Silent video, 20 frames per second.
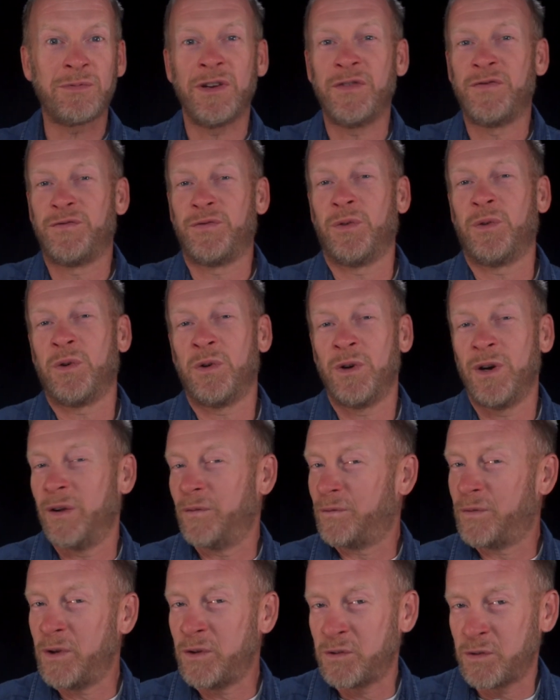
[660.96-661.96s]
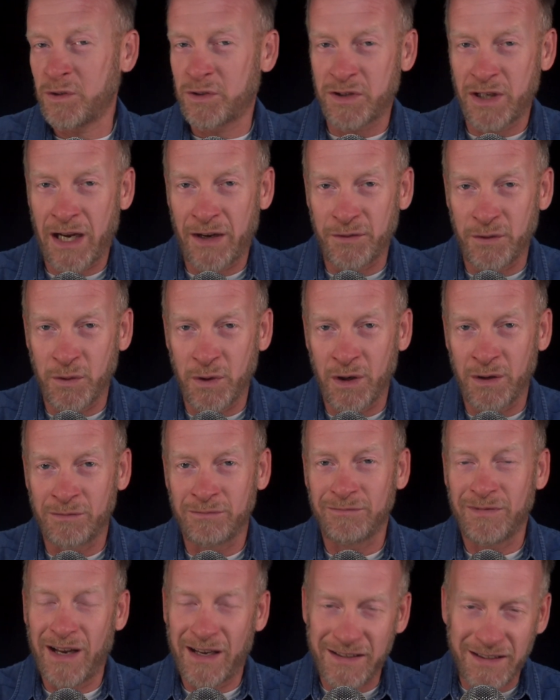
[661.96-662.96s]
before a future Shavuot
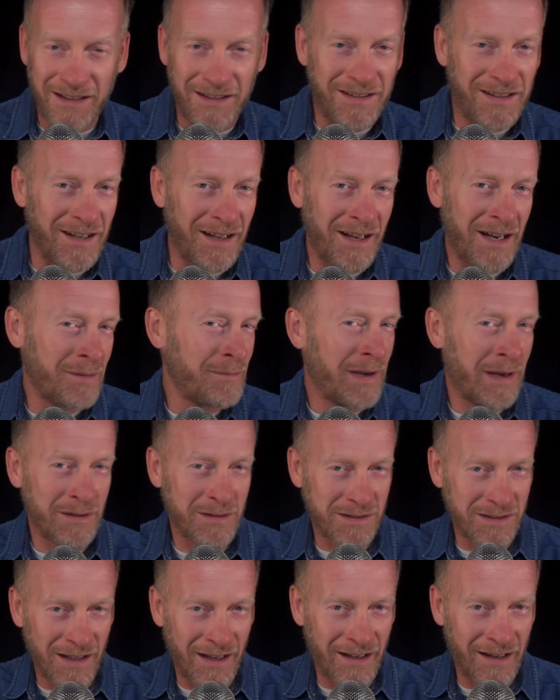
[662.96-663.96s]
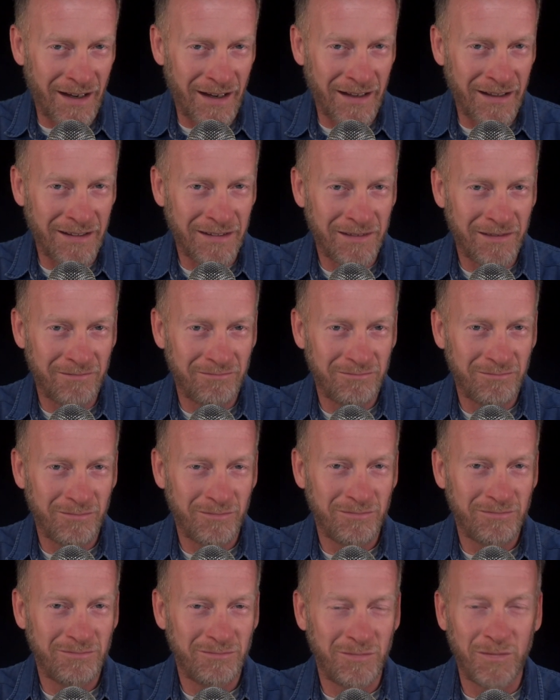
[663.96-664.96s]
as he did at Mount Sinai?
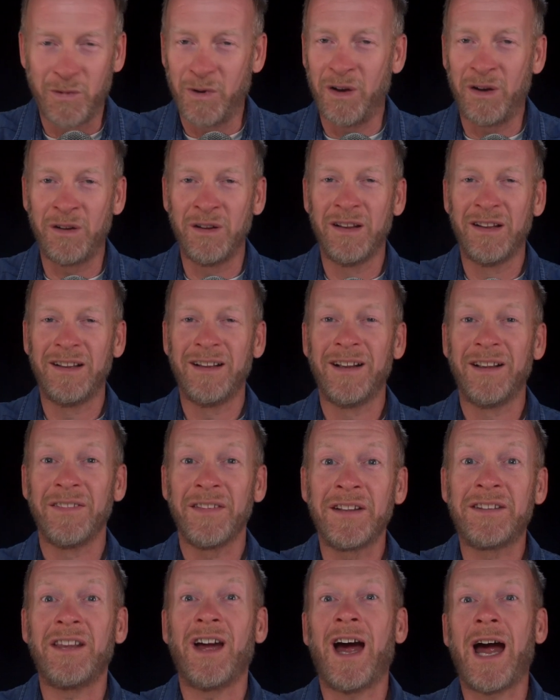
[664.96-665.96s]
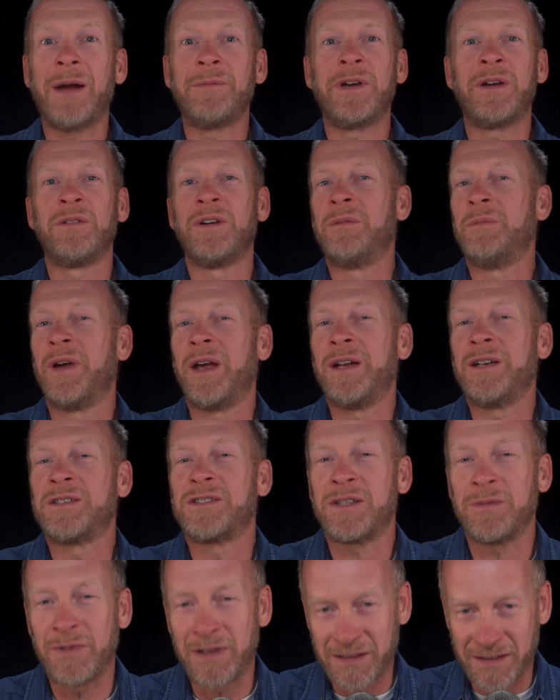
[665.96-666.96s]
Well, the timing remains
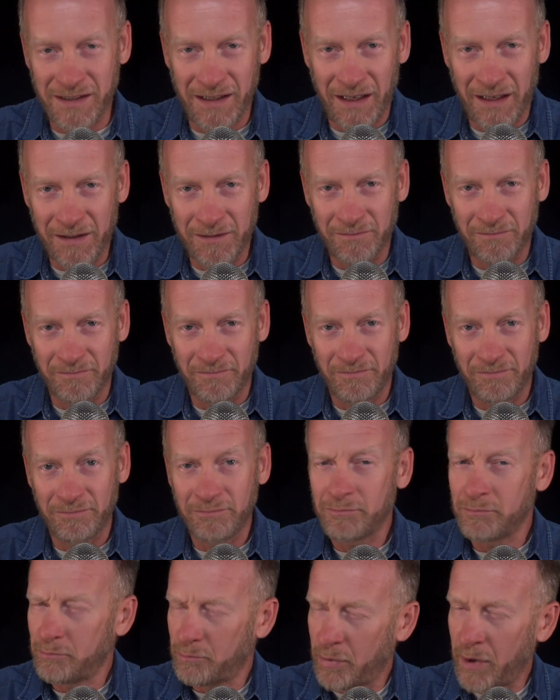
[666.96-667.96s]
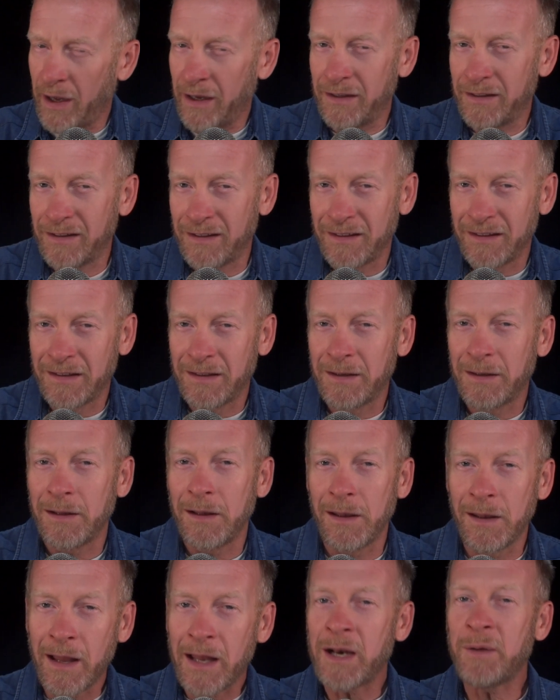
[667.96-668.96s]
to be seen. But
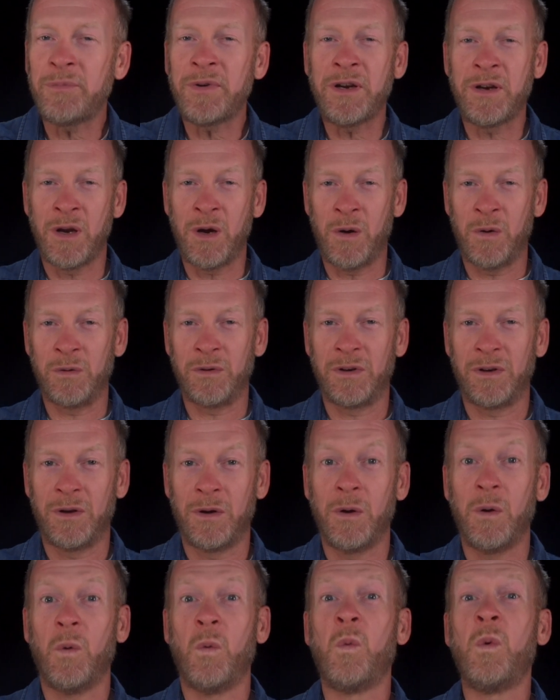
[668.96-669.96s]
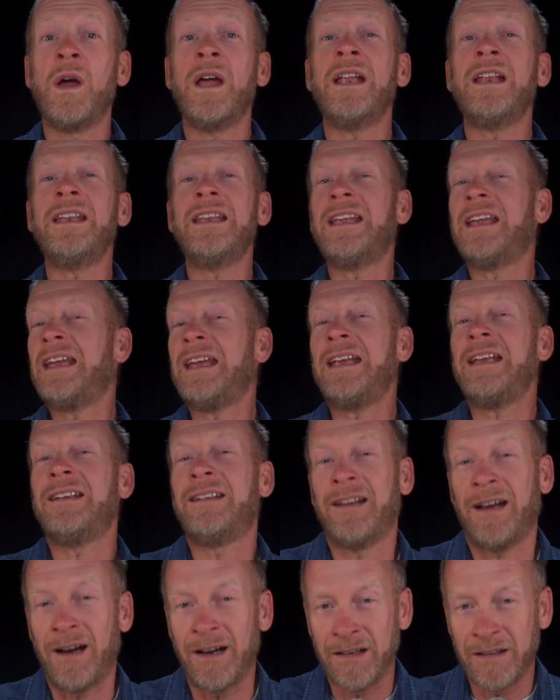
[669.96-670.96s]
let it be known, when he
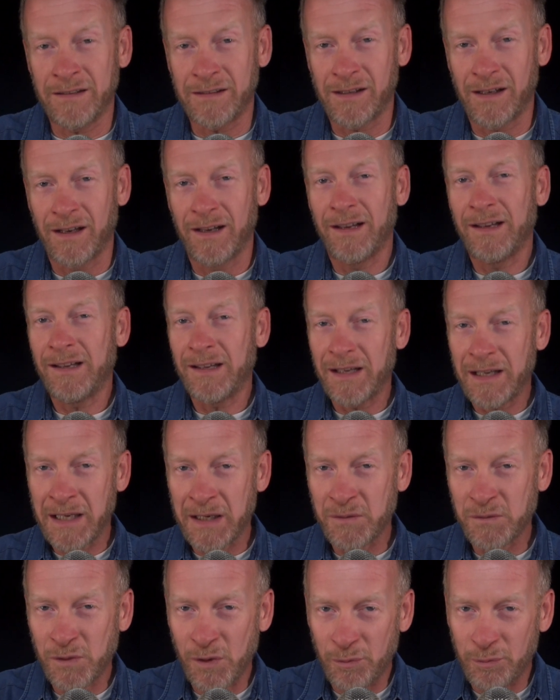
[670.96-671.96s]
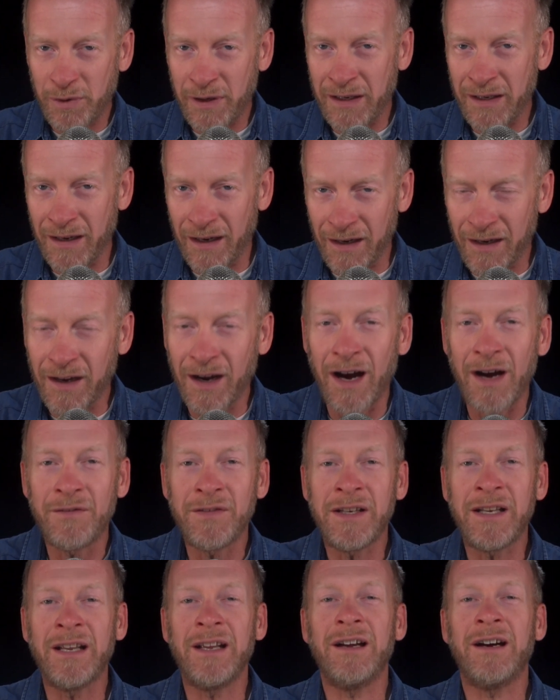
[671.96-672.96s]
does, it will be a
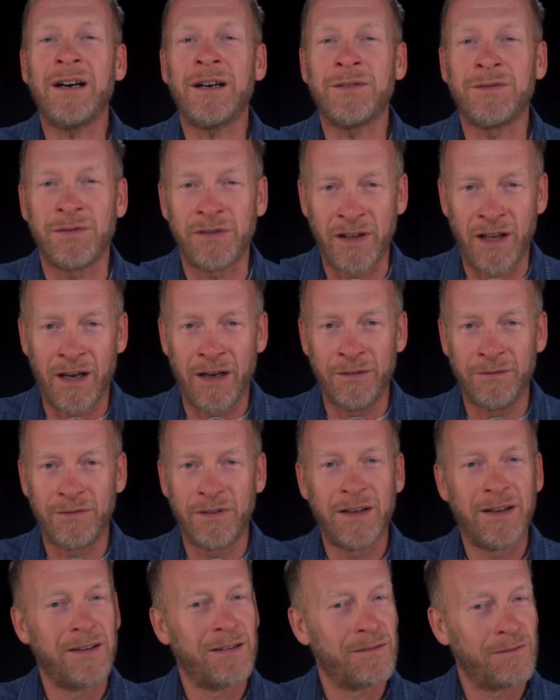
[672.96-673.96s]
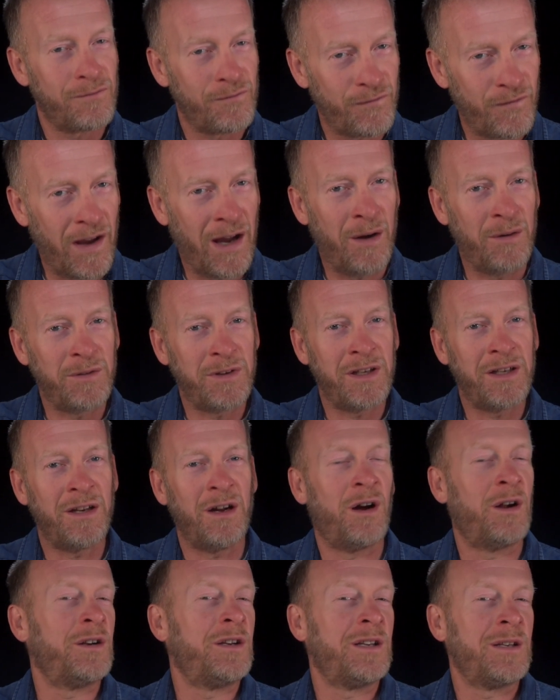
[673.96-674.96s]
covenant of love founded
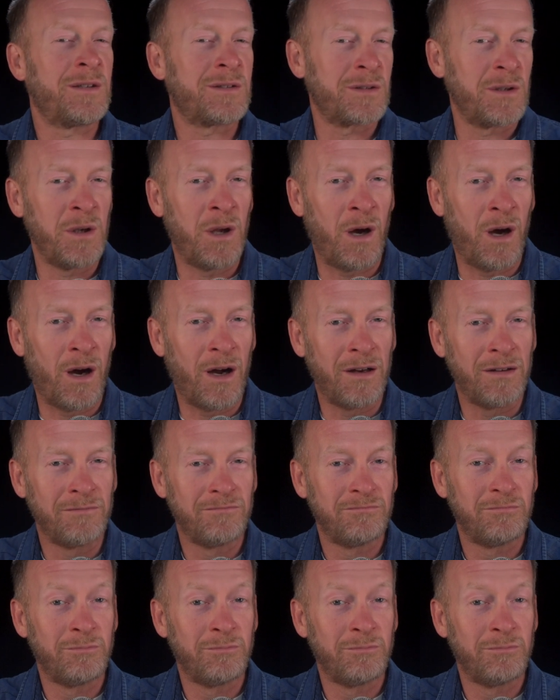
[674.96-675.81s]
on his law,